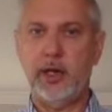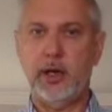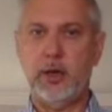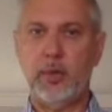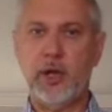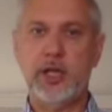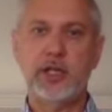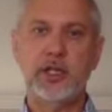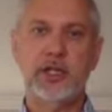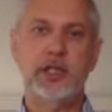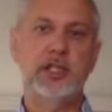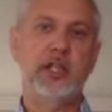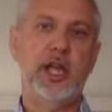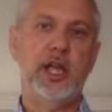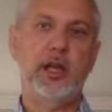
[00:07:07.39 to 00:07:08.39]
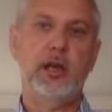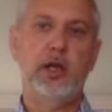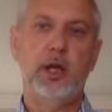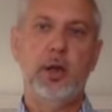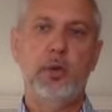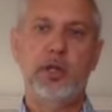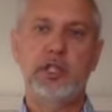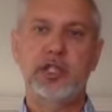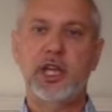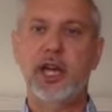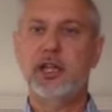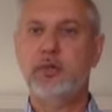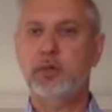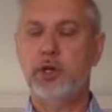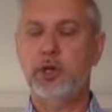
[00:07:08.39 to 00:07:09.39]
in a rested state, what
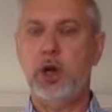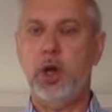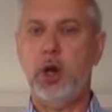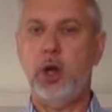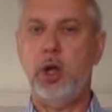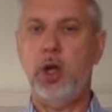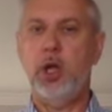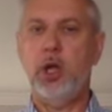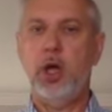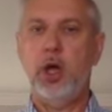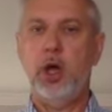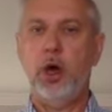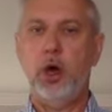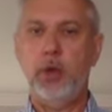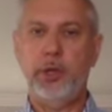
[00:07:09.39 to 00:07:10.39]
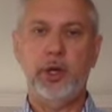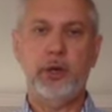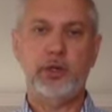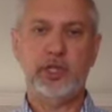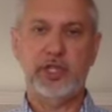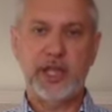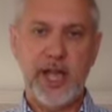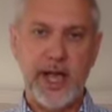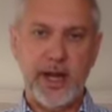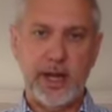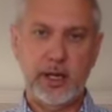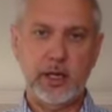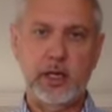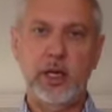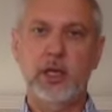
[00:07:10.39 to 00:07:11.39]
science would call homeostatic.
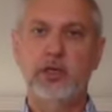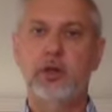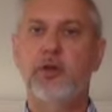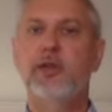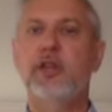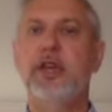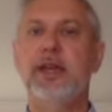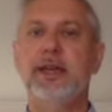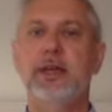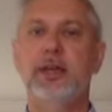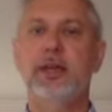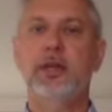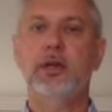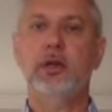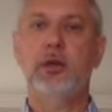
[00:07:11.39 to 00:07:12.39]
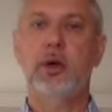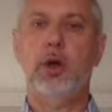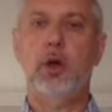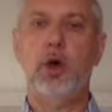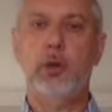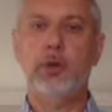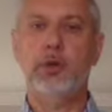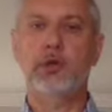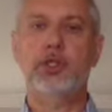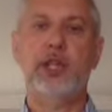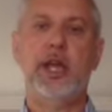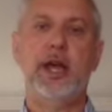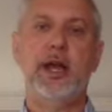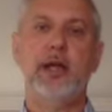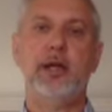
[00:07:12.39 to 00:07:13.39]
So if we can't get it into a
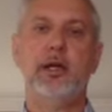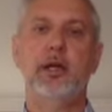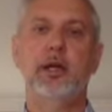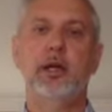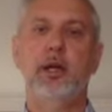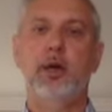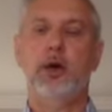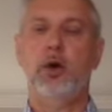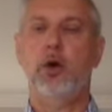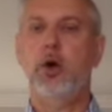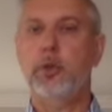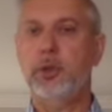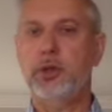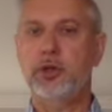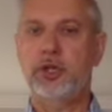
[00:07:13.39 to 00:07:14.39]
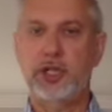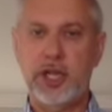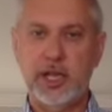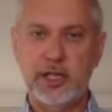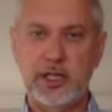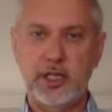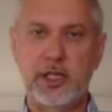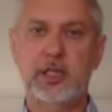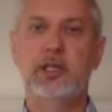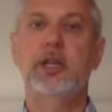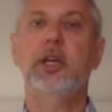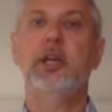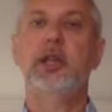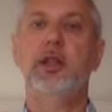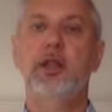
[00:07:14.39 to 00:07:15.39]
homeostatic or homeostasis,
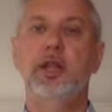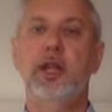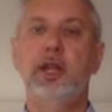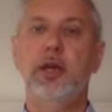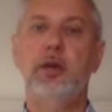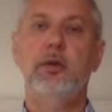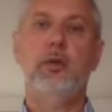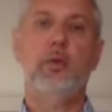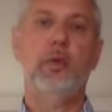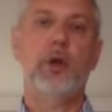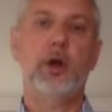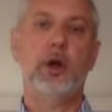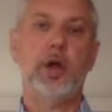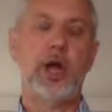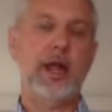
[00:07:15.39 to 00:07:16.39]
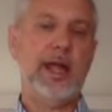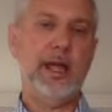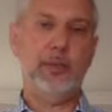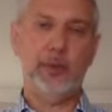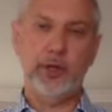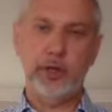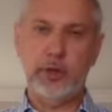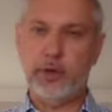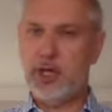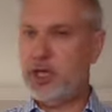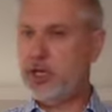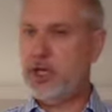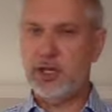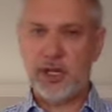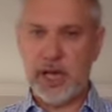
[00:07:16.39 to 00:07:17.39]
then we are not able to do
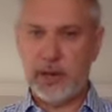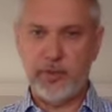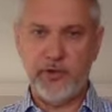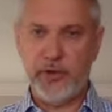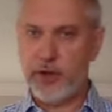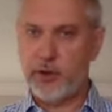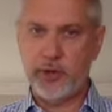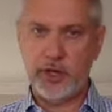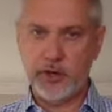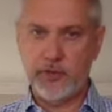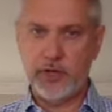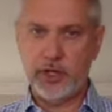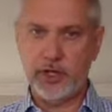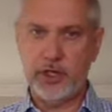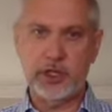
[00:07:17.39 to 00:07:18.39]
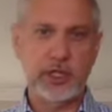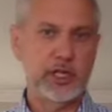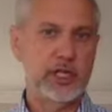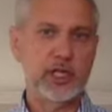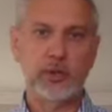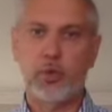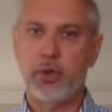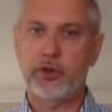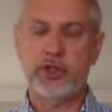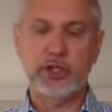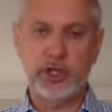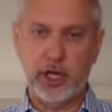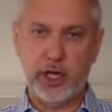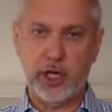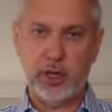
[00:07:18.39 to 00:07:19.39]
any type of other interventions. It just won't stick.